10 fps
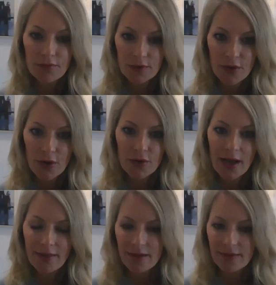furloughed
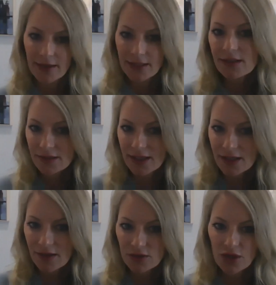and then they get
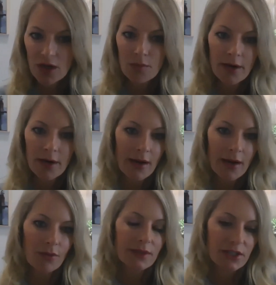another job right
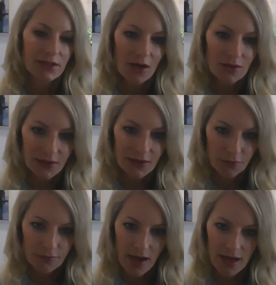away, which is also
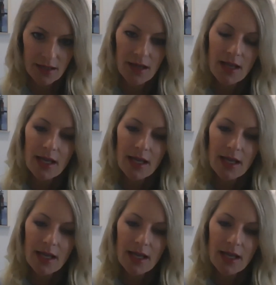fine.